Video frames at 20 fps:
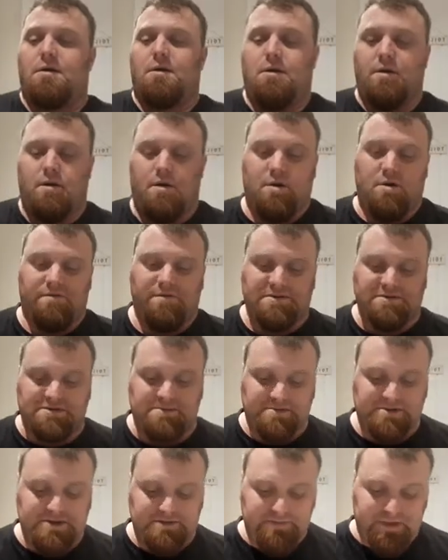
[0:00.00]
of
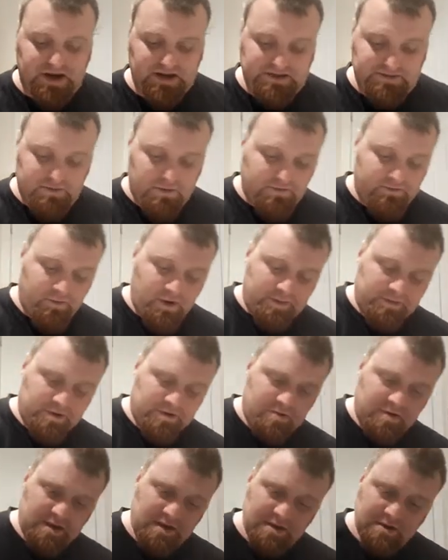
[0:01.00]
some Space Wolf
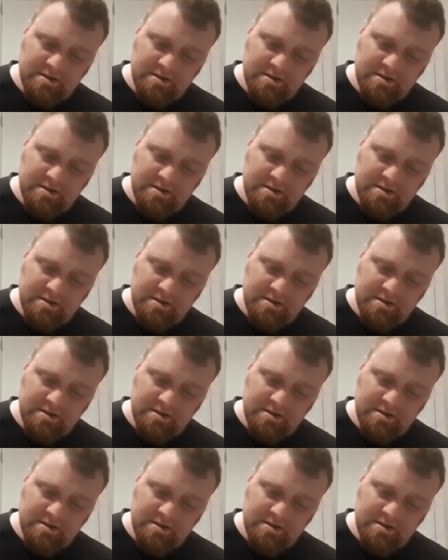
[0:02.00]
weaponry.